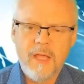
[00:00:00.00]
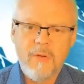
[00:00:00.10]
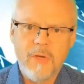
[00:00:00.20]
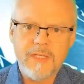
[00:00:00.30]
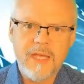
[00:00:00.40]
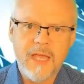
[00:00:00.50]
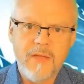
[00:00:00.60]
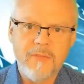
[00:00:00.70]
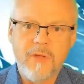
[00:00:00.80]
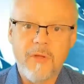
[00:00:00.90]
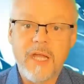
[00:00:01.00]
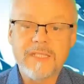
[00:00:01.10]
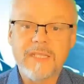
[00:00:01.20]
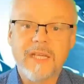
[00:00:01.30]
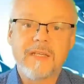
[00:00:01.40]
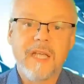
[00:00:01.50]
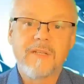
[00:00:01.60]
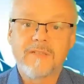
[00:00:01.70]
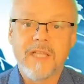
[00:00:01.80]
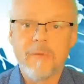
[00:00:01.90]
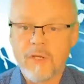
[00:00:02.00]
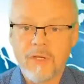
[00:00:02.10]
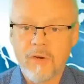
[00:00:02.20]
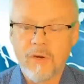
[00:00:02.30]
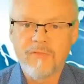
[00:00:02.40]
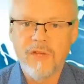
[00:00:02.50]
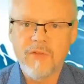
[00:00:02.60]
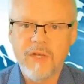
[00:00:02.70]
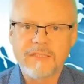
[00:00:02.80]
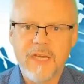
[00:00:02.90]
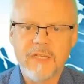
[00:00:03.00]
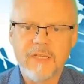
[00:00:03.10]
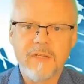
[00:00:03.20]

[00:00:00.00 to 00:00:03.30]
Recently, after the United States announced a $10 billion defense transaction,